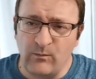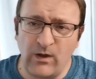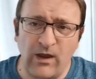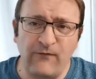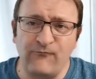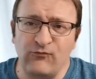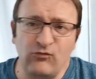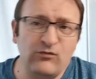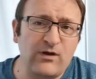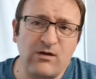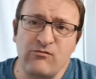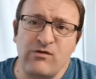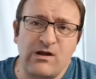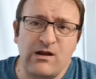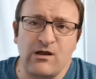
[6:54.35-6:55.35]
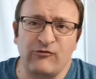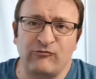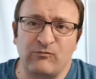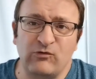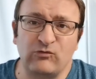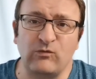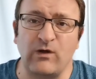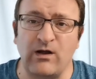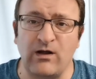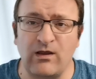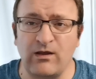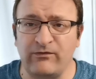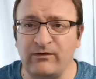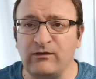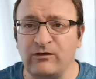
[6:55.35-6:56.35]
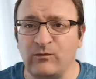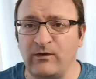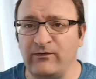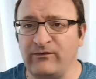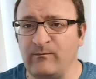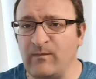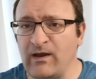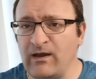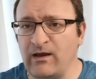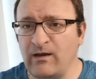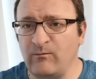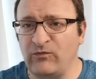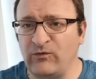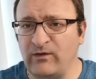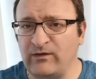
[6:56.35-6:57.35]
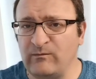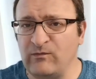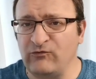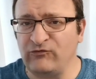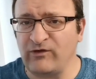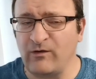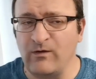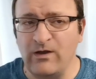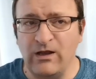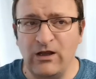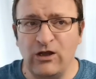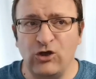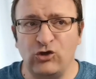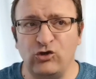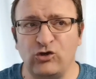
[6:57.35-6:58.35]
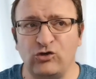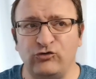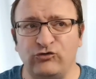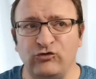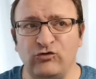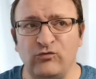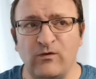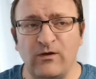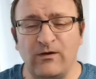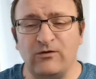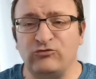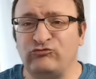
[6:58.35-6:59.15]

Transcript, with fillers: But overall, they're a really nice model, and like I said, in twenty um, twenty mil scale, you could do.